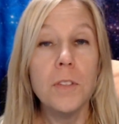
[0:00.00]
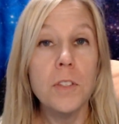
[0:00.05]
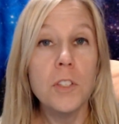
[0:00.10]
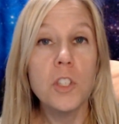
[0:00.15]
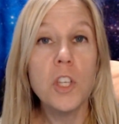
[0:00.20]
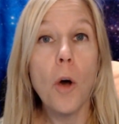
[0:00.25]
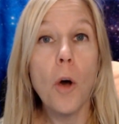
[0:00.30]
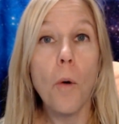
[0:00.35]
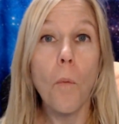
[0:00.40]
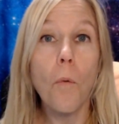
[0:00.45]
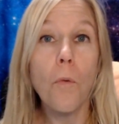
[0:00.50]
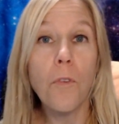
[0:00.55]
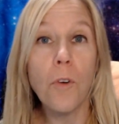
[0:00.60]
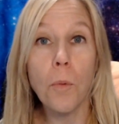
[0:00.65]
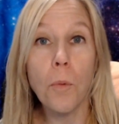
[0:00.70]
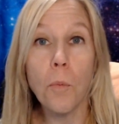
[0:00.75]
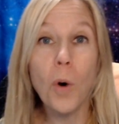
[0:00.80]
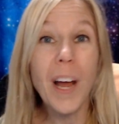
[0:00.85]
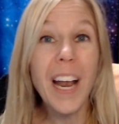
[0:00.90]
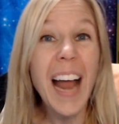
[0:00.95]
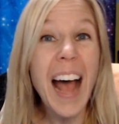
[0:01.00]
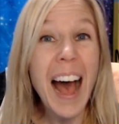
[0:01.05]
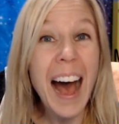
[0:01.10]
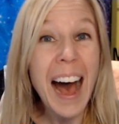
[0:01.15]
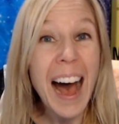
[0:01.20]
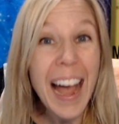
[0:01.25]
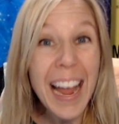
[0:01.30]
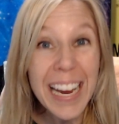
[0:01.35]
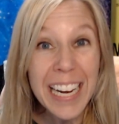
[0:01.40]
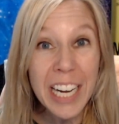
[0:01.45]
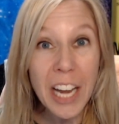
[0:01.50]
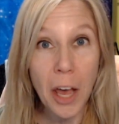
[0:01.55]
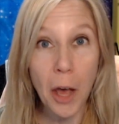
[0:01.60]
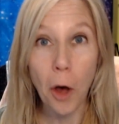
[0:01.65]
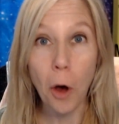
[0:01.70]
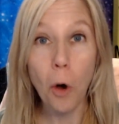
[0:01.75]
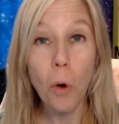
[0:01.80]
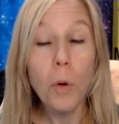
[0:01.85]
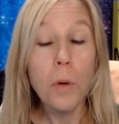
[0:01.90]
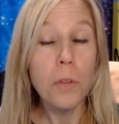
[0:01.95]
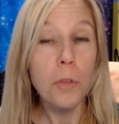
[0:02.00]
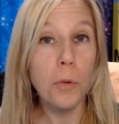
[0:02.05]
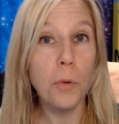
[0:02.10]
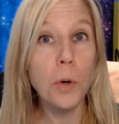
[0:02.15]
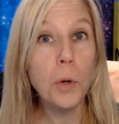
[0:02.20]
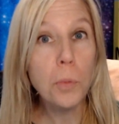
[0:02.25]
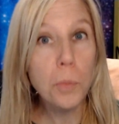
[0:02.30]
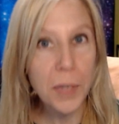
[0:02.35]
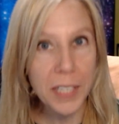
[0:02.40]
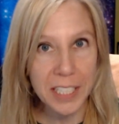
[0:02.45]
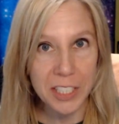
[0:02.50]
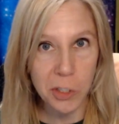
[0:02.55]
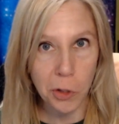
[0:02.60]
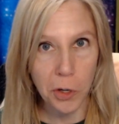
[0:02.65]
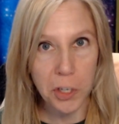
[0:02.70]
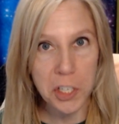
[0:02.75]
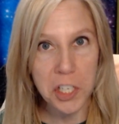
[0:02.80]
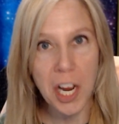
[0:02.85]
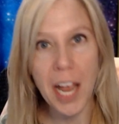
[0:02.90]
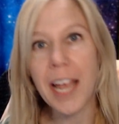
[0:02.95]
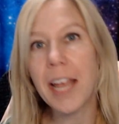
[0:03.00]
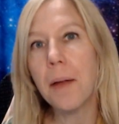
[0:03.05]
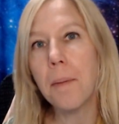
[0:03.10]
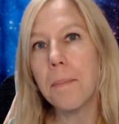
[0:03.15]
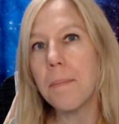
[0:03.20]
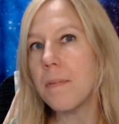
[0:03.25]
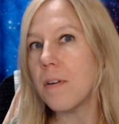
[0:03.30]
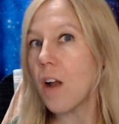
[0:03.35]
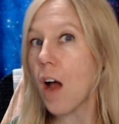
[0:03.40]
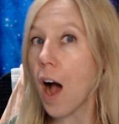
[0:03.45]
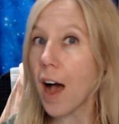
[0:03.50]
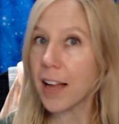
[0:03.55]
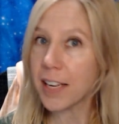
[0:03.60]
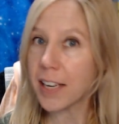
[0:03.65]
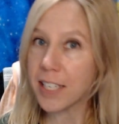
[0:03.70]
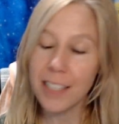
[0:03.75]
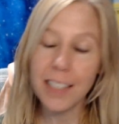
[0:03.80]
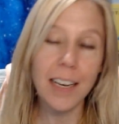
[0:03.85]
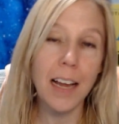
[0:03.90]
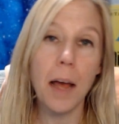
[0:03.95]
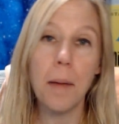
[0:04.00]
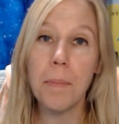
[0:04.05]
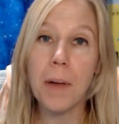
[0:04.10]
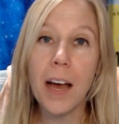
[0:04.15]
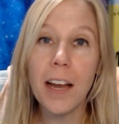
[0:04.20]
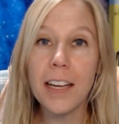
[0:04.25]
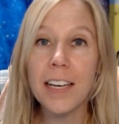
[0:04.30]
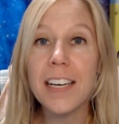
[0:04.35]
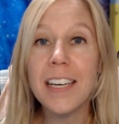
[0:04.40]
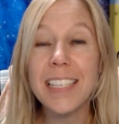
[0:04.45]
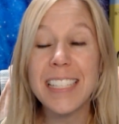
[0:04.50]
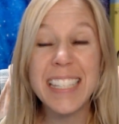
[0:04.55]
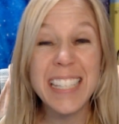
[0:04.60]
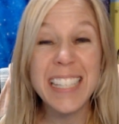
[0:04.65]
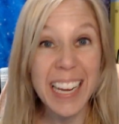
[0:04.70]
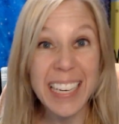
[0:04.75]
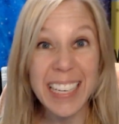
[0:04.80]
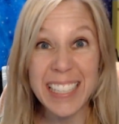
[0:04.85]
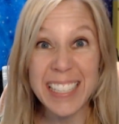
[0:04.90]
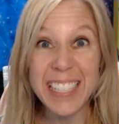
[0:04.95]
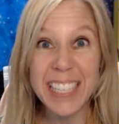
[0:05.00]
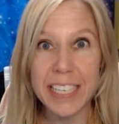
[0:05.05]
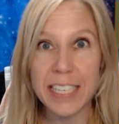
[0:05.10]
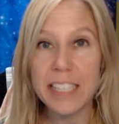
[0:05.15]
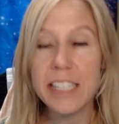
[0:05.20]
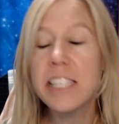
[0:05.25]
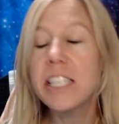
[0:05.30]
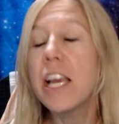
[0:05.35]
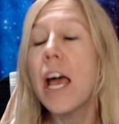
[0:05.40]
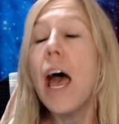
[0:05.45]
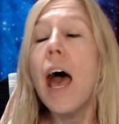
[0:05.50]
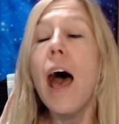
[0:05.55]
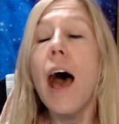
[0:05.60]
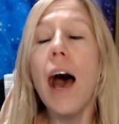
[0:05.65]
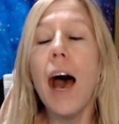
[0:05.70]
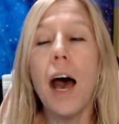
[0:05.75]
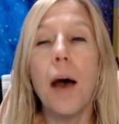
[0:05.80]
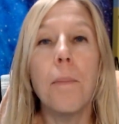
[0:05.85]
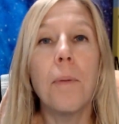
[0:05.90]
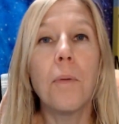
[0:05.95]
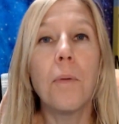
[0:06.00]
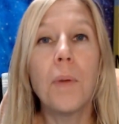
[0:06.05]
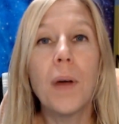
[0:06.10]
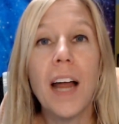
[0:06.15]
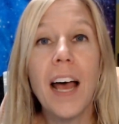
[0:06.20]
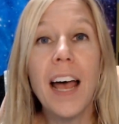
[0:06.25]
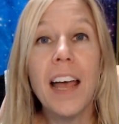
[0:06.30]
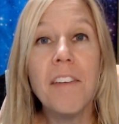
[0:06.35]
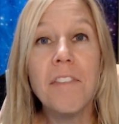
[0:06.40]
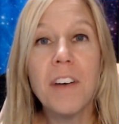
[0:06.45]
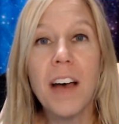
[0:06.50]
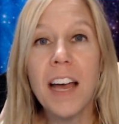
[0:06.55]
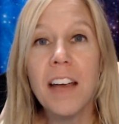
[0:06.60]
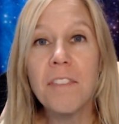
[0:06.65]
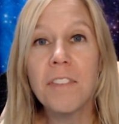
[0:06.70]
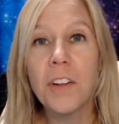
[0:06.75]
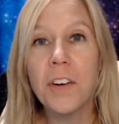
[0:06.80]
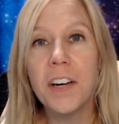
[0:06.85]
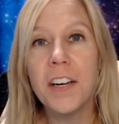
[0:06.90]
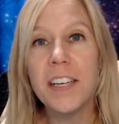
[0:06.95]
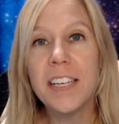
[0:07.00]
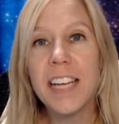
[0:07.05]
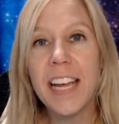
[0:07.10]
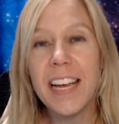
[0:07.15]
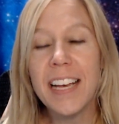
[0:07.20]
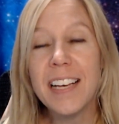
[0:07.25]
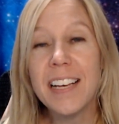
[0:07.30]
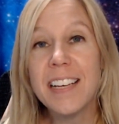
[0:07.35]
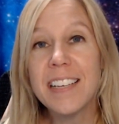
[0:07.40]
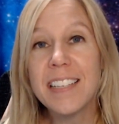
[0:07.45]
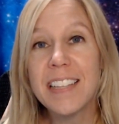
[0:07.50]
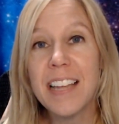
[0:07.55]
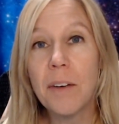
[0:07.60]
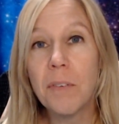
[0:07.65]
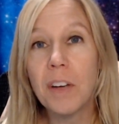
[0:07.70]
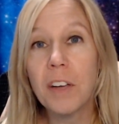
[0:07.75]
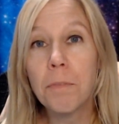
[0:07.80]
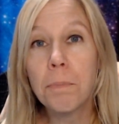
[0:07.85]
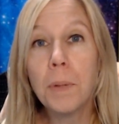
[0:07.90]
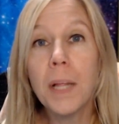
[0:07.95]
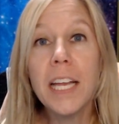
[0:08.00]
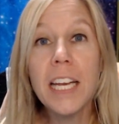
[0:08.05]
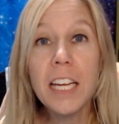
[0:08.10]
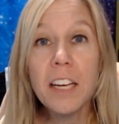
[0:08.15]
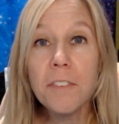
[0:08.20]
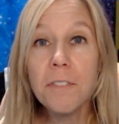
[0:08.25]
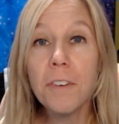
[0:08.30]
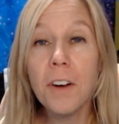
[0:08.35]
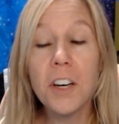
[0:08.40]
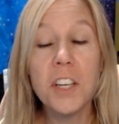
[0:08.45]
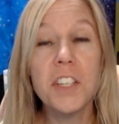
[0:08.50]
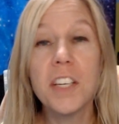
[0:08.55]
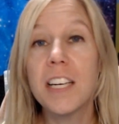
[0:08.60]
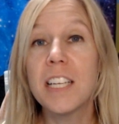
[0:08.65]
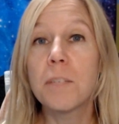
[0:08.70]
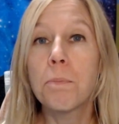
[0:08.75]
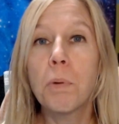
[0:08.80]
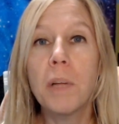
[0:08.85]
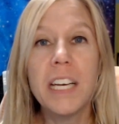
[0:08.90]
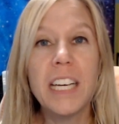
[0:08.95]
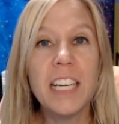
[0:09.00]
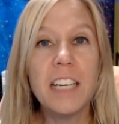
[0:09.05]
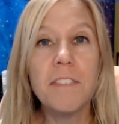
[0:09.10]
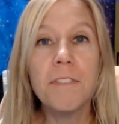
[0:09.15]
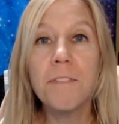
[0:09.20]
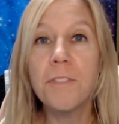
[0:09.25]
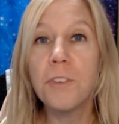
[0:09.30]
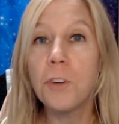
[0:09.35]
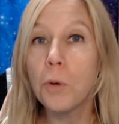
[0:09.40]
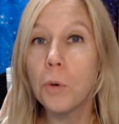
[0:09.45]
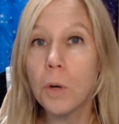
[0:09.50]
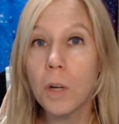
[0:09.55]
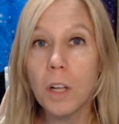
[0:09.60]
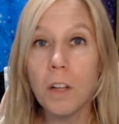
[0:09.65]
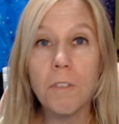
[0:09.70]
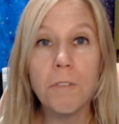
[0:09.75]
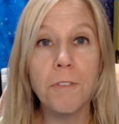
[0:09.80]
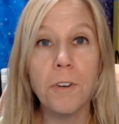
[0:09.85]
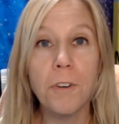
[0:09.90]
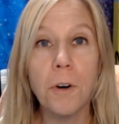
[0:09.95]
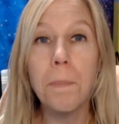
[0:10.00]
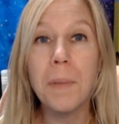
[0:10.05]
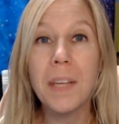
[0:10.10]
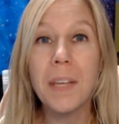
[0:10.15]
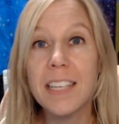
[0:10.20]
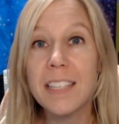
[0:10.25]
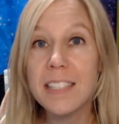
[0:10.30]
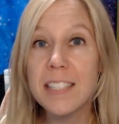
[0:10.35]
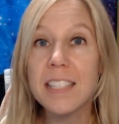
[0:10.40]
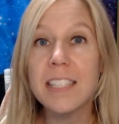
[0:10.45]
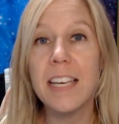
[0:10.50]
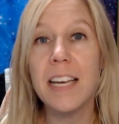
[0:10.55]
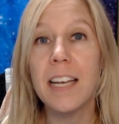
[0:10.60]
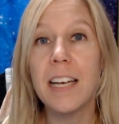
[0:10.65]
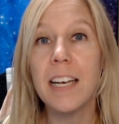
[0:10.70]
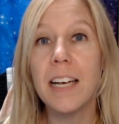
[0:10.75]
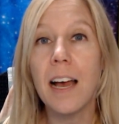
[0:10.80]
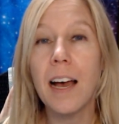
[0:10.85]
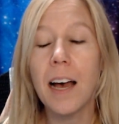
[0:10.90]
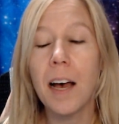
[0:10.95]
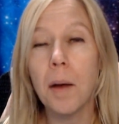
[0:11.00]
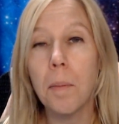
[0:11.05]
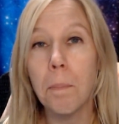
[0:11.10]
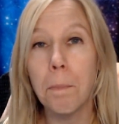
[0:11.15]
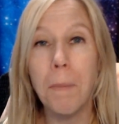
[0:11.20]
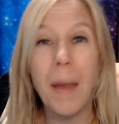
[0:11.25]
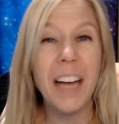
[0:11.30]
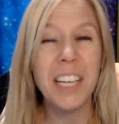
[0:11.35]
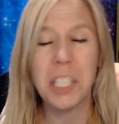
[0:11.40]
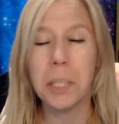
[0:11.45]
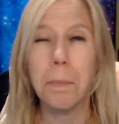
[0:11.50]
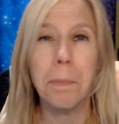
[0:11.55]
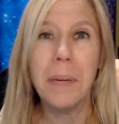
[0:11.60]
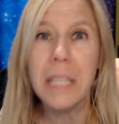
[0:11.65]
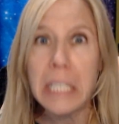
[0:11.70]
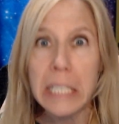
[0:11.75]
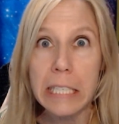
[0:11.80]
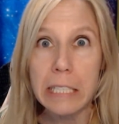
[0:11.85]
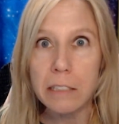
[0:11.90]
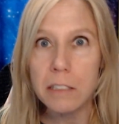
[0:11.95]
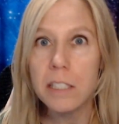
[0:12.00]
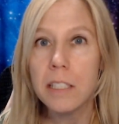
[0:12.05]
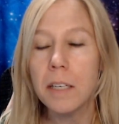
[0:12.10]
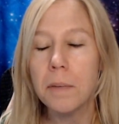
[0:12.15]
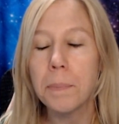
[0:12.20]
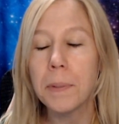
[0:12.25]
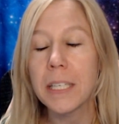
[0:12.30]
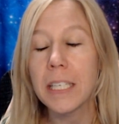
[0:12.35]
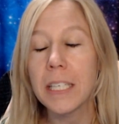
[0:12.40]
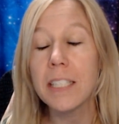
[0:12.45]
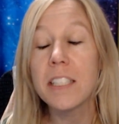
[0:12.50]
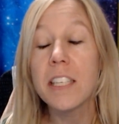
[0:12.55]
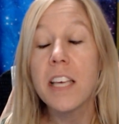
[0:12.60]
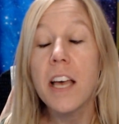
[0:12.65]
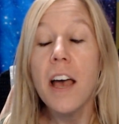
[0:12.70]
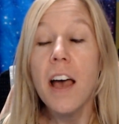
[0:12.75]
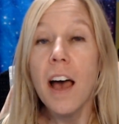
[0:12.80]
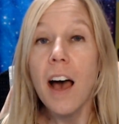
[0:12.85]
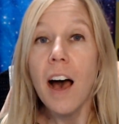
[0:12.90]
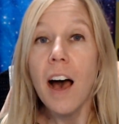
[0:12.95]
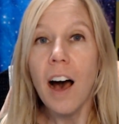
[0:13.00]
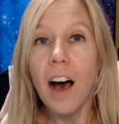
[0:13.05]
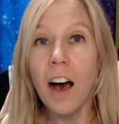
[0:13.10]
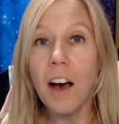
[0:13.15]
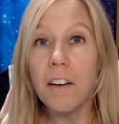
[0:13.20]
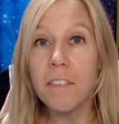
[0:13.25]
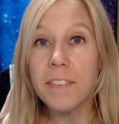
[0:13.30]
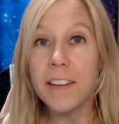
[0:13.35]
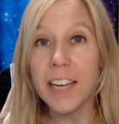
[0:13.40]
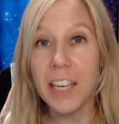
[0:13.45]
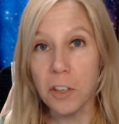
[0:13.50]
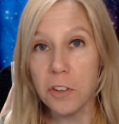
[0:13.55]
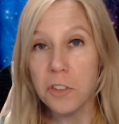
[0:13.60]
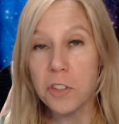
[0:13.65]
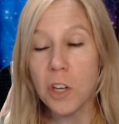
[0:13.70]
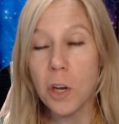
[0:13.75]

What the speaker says: So, from what I know through research, I'm not a scientist, but what I've learned is that our sun has plenty of fuel for millions and actually billions and billions of years.